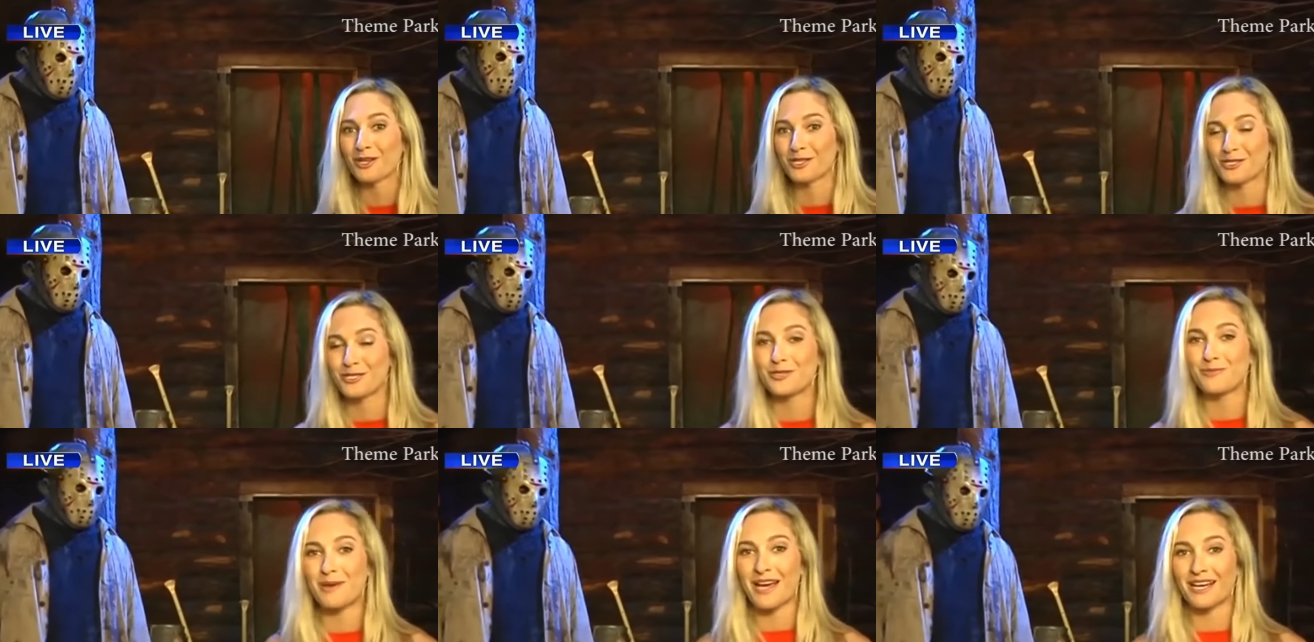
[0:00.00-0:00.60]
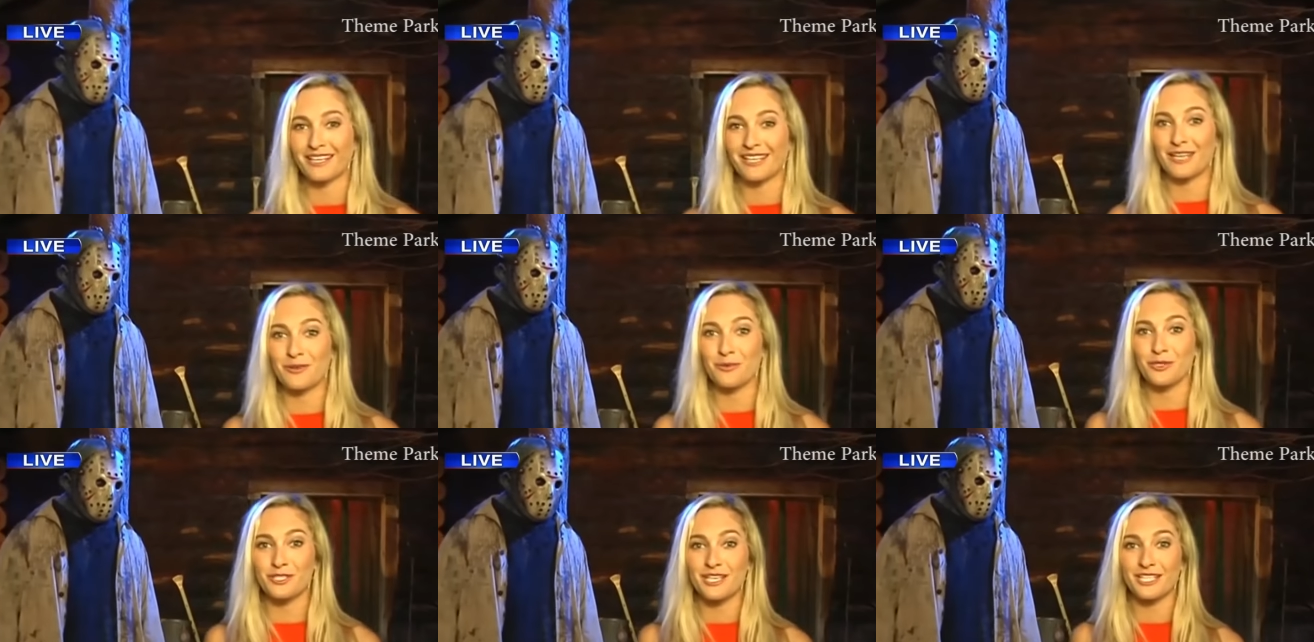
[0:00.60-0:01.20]
Speaker 1: to tune back in.
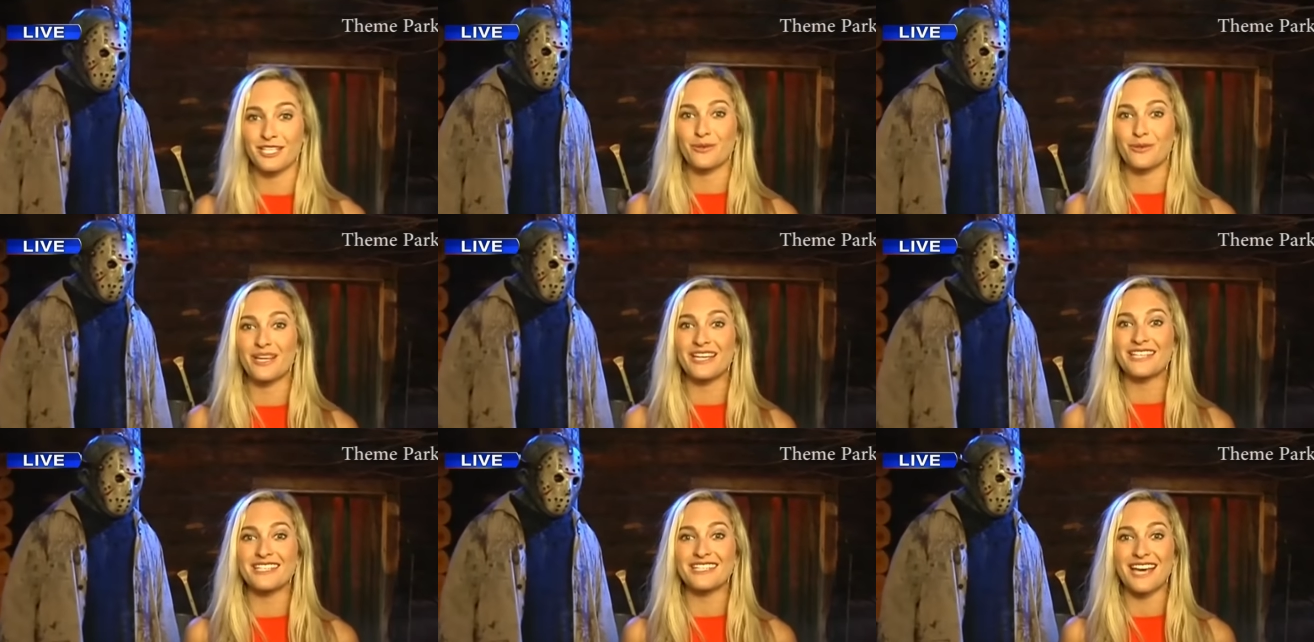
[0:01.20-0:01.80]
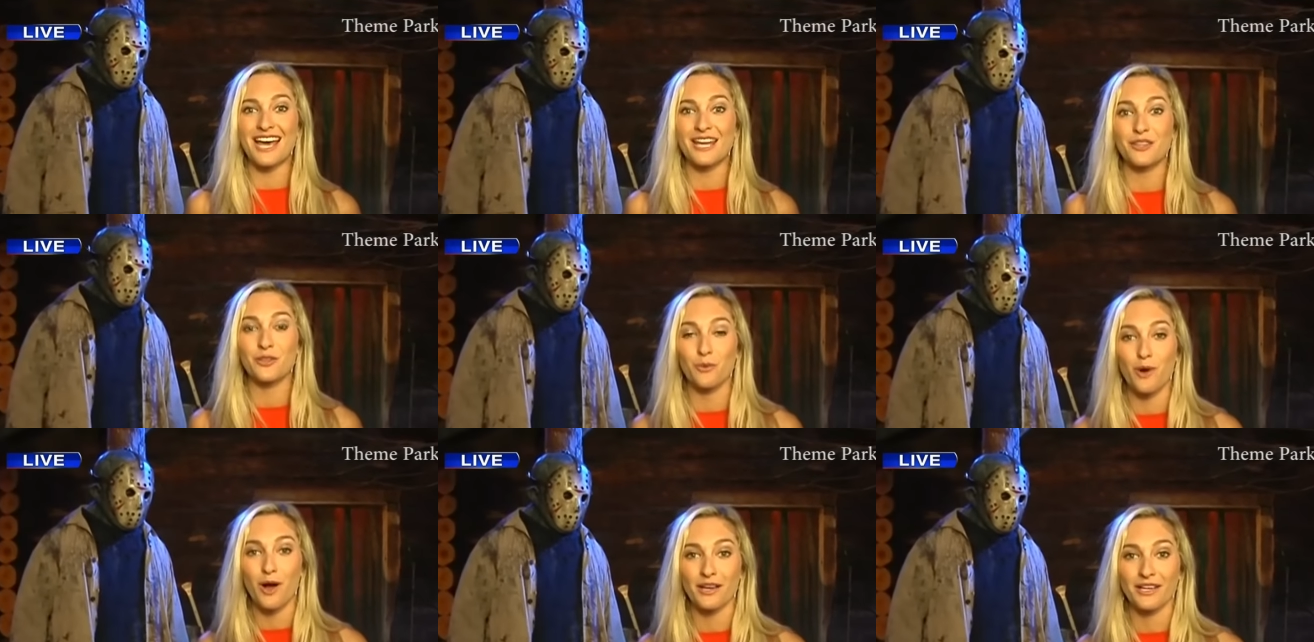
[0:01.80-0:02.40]
We'll take take you inside The
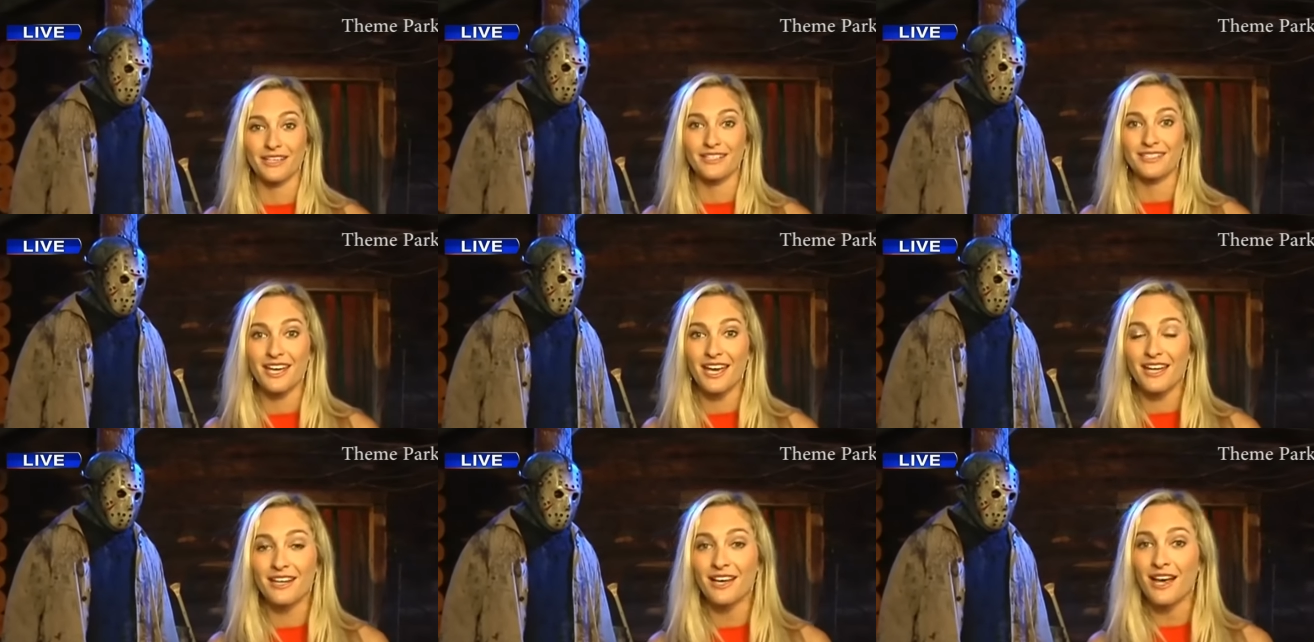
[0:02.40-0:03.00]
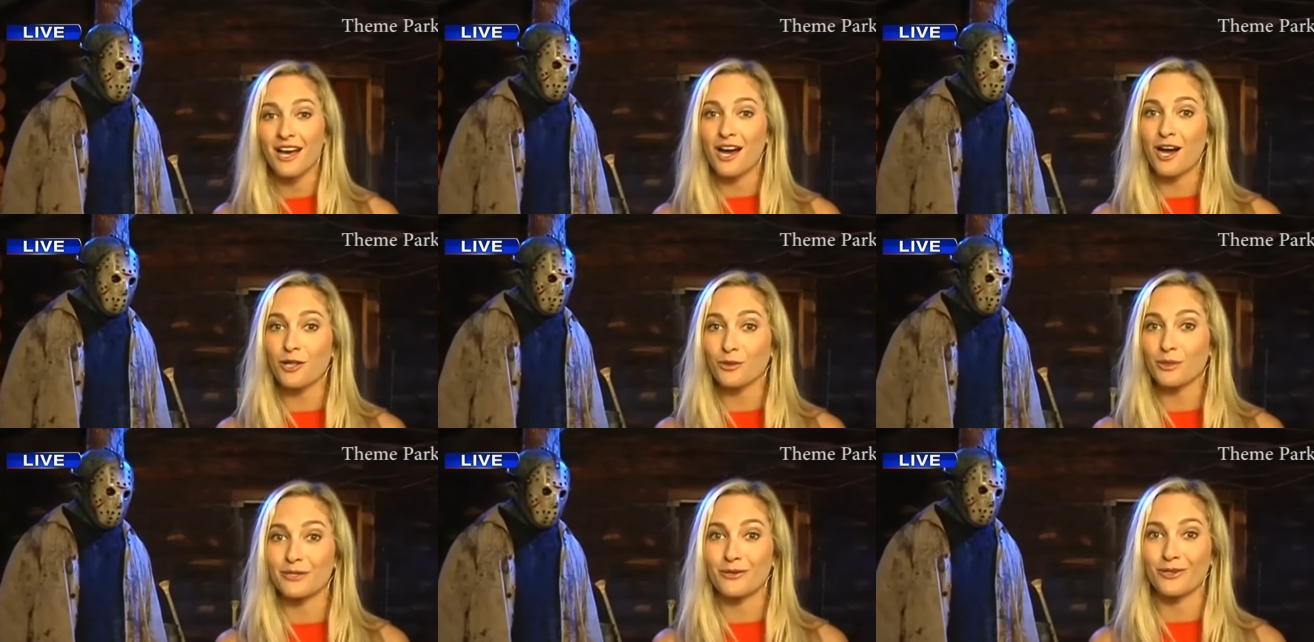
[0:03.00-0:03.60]
Walking Dead.
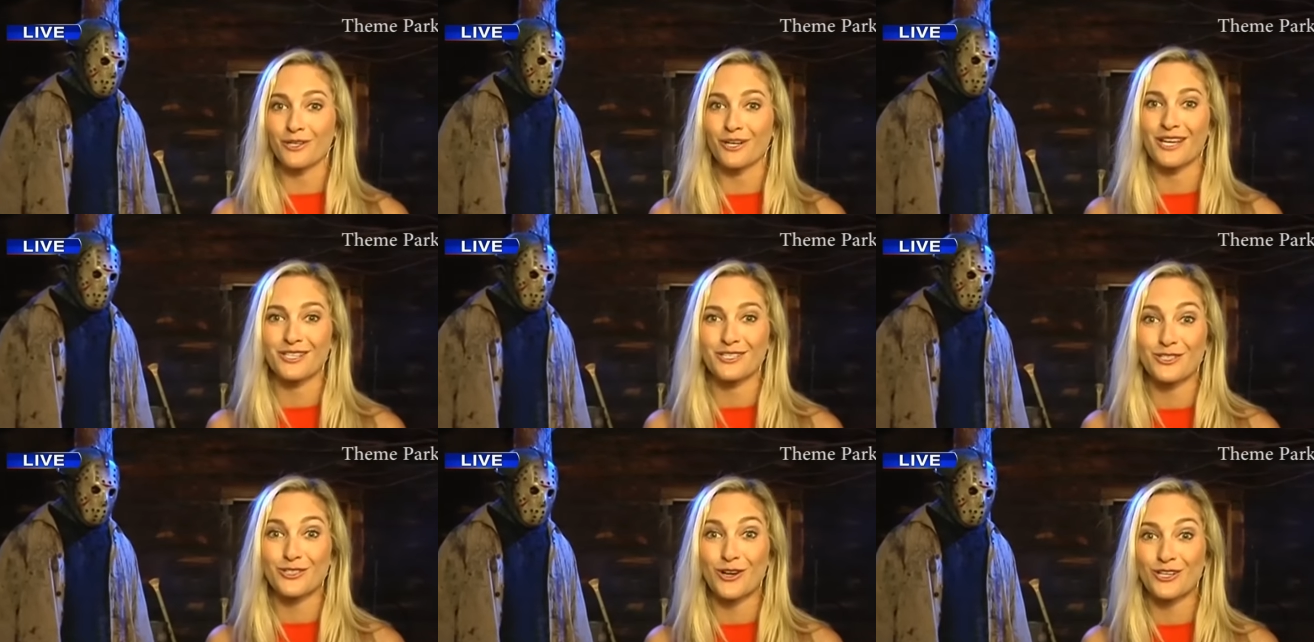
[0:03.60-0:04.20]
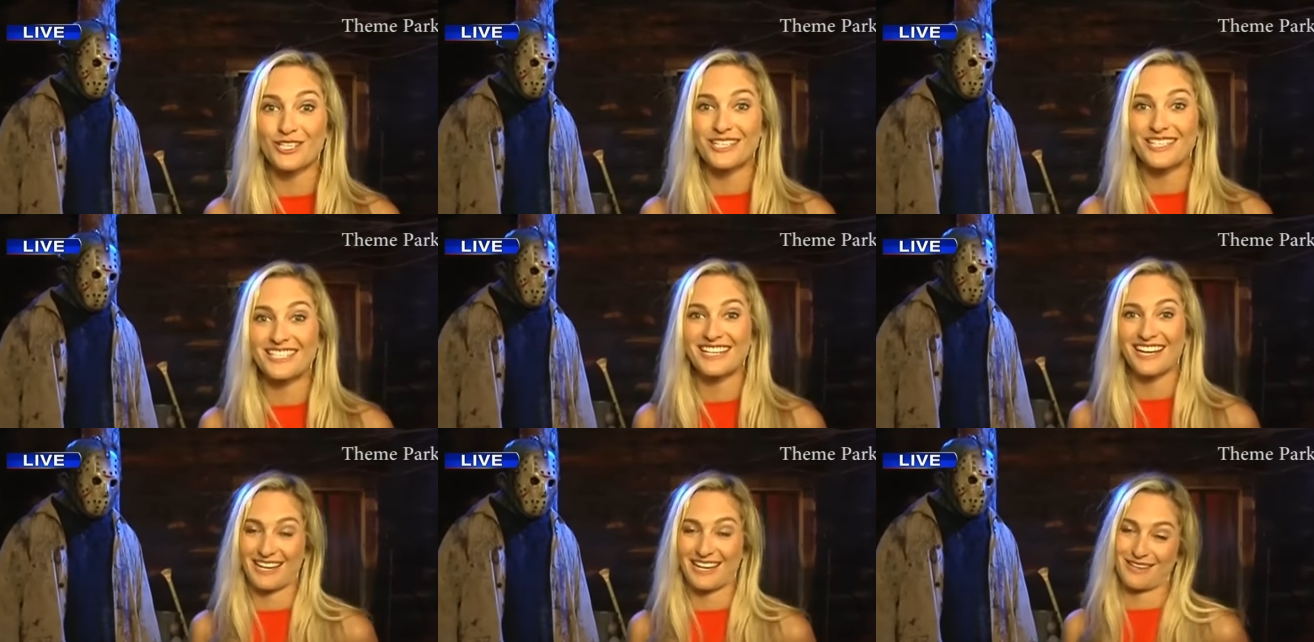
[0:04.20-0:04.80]
Halloween Horror Nights starts
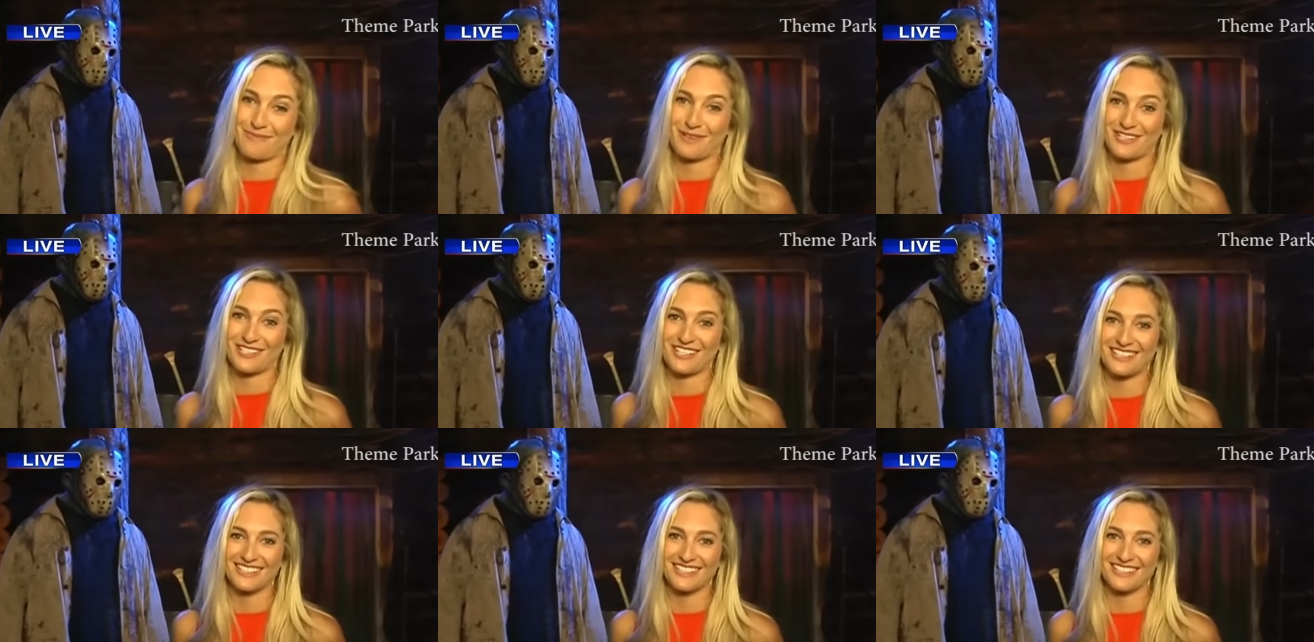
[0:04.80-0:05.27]
tonight, Bridget.